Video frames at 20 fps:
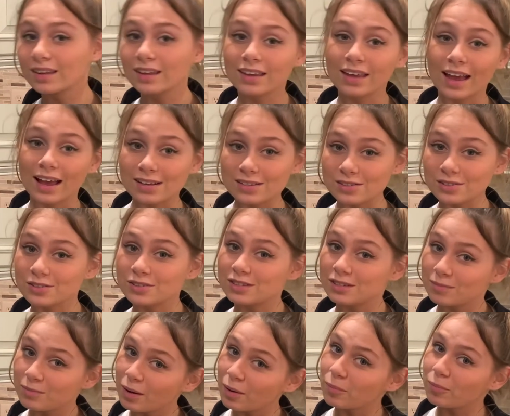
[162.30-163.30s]
As you can see,
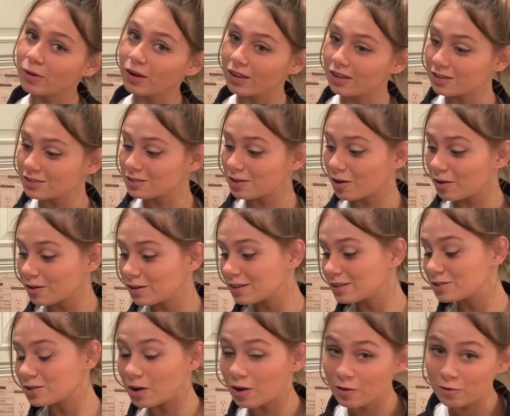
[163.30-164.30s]
my brother's already
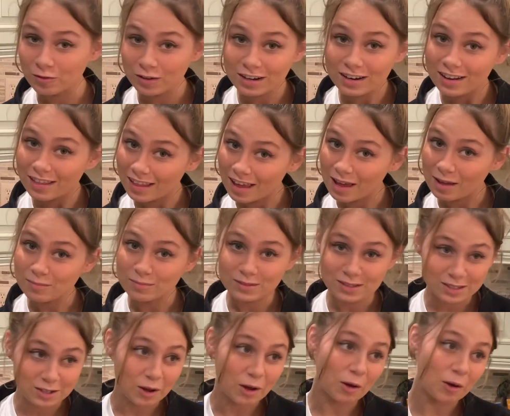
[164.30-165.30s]
dove into them,
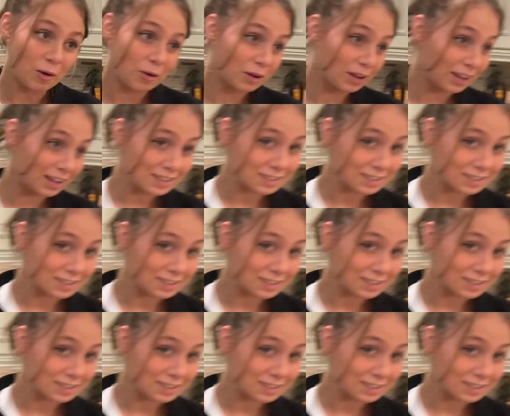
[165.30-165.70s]
so I guess